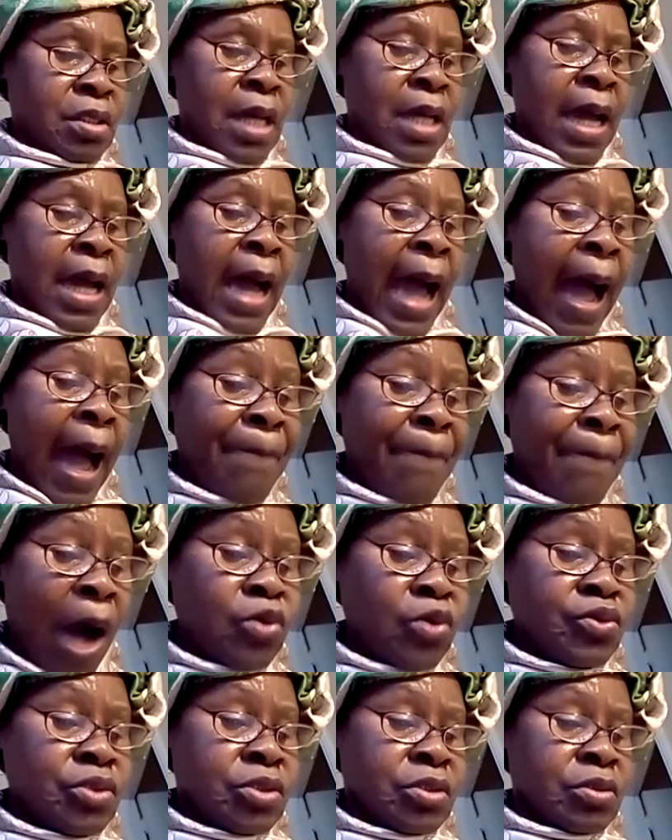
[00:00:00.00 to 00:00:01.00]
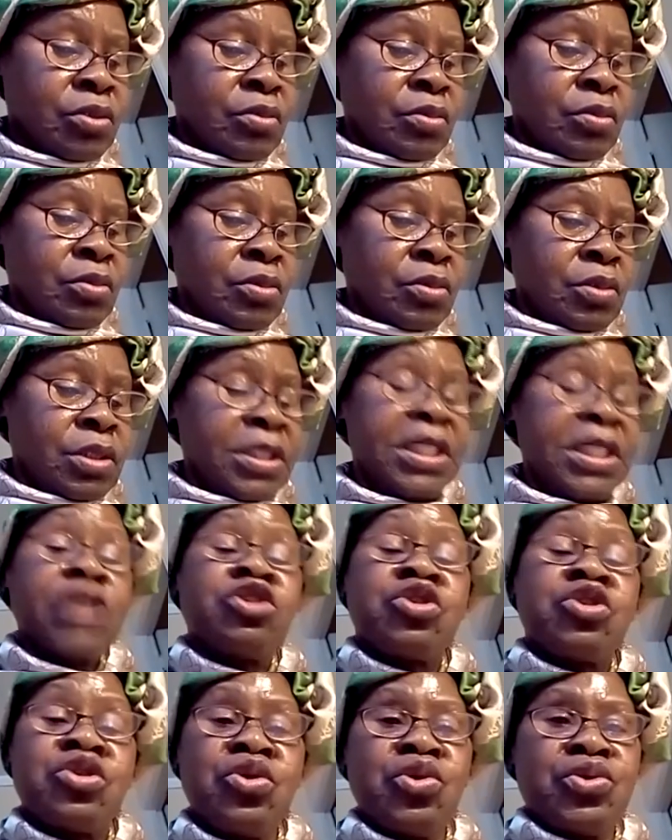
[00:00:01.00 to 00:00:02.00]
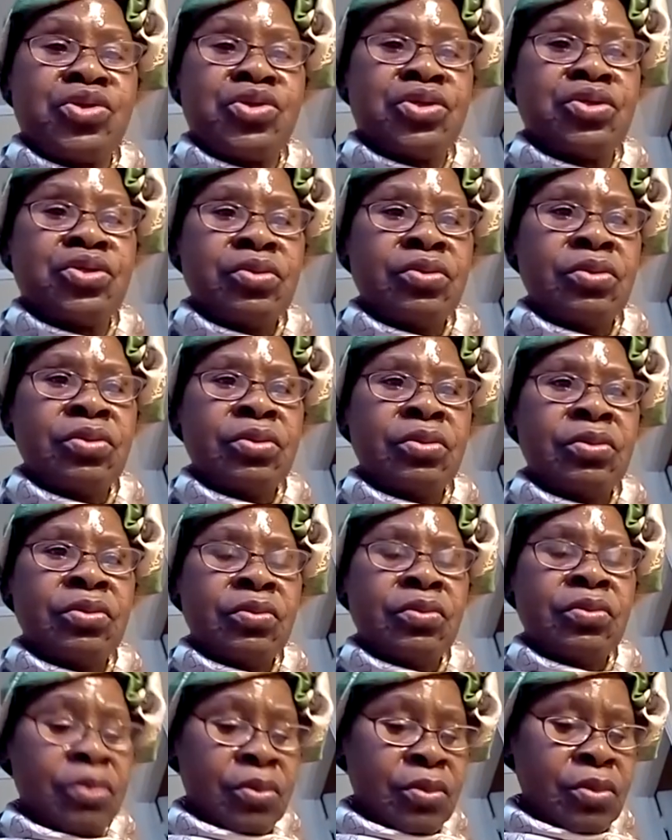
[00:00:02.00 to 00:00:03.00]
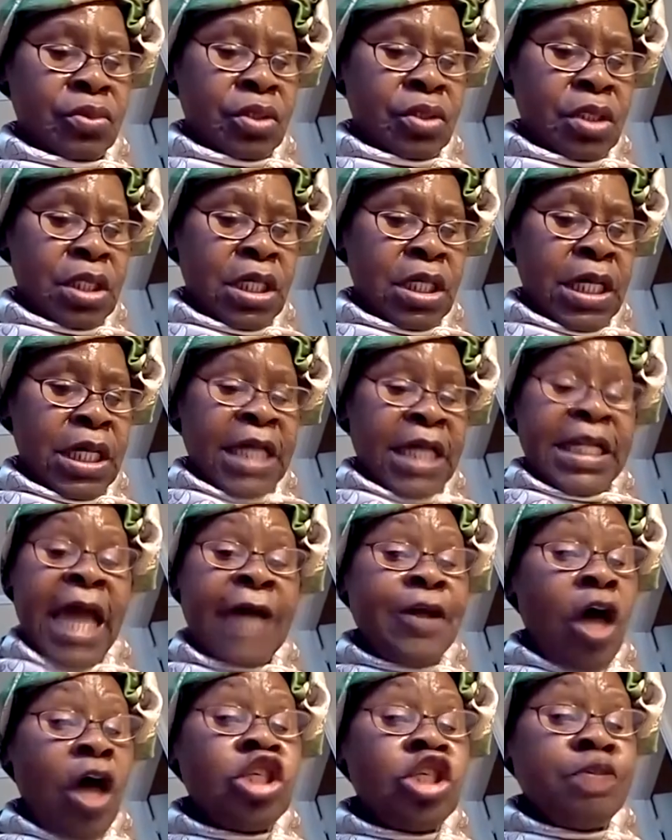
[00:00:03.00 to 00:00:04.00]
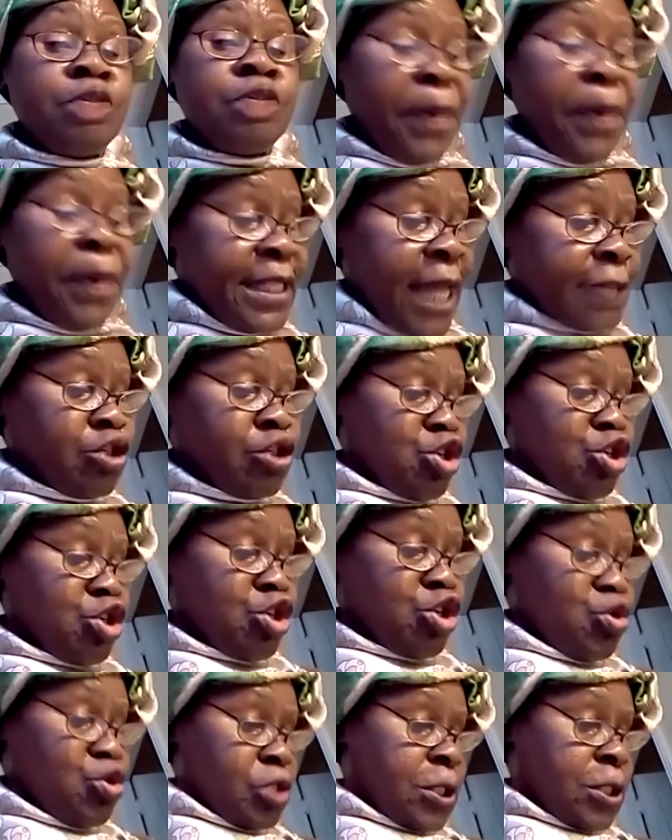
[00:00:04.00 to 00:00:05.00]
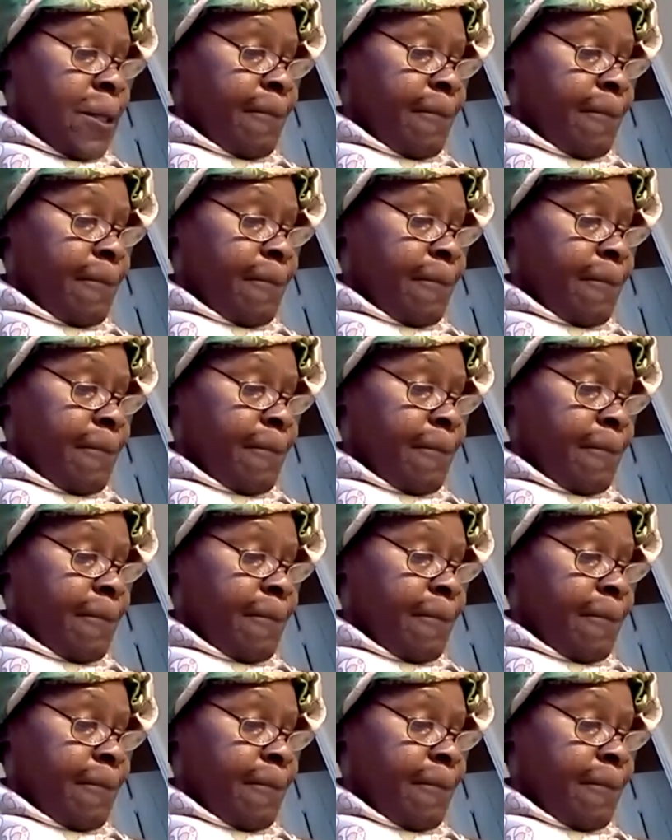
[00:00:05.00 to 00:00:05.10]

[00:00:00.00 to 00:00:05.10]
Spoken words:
about the truth. They don't speak the truth.